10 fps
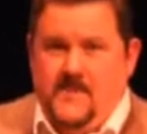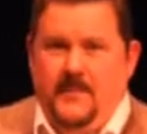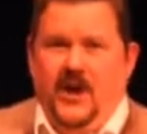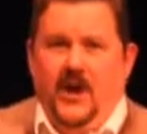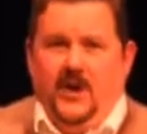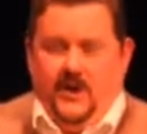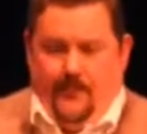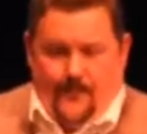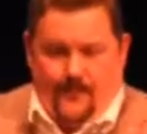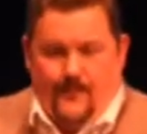Let me
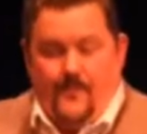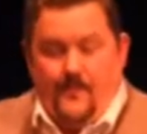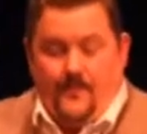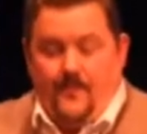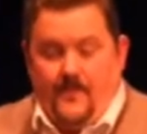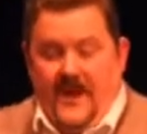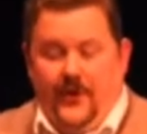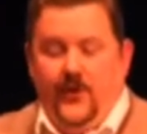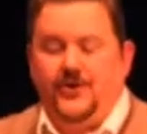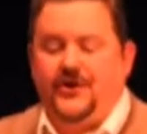
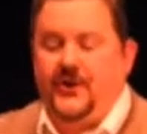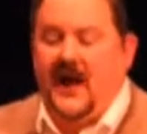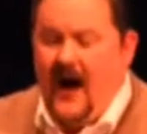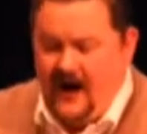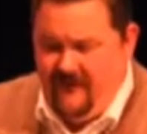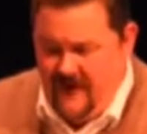introduce you to Kai